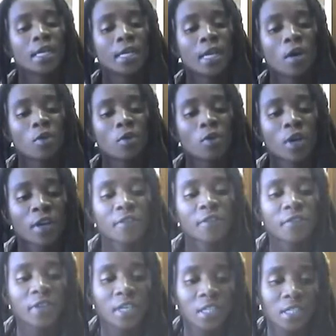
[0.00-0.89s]
Now,
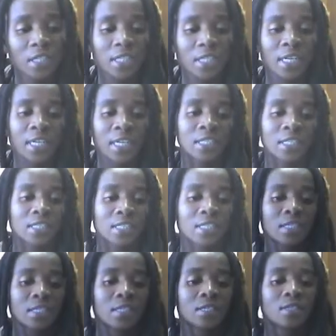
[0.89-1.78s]
reference
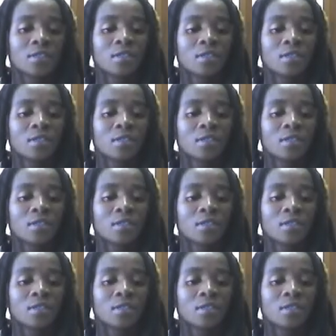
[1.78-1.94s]
list.